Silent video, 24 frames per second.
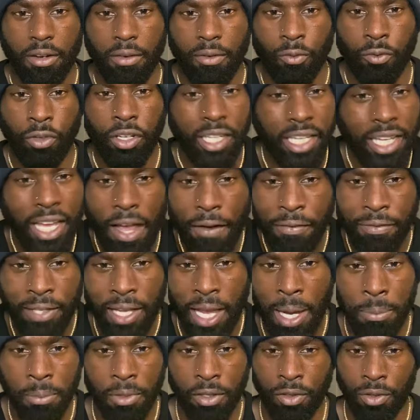really have
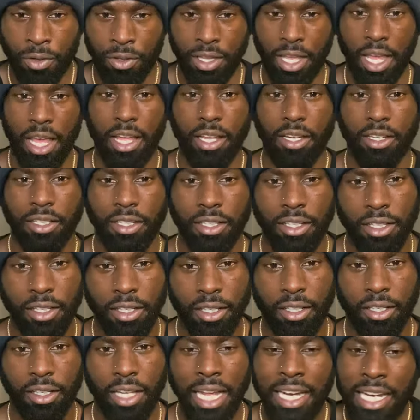time to do that.
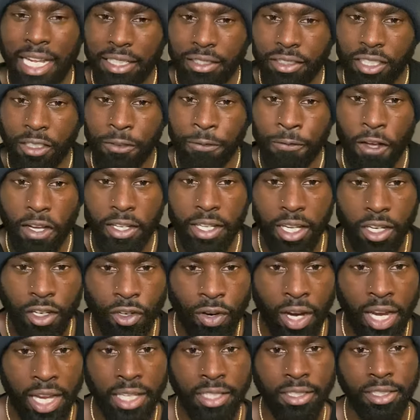And that's just fucking
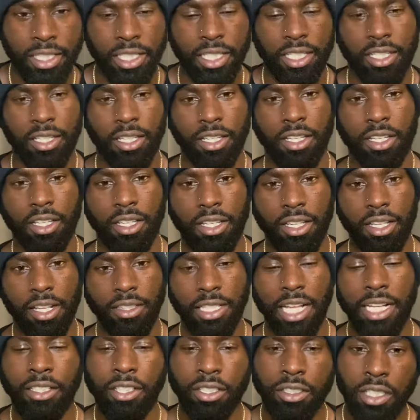crazy
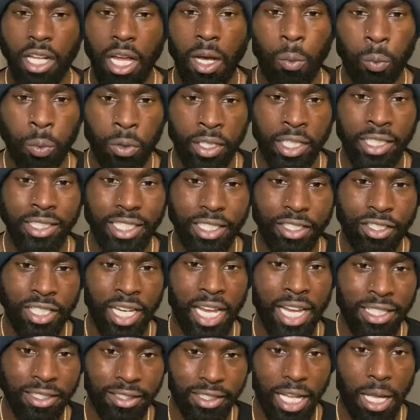that they're not willing to
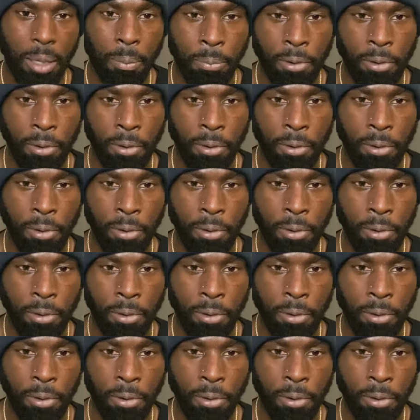change that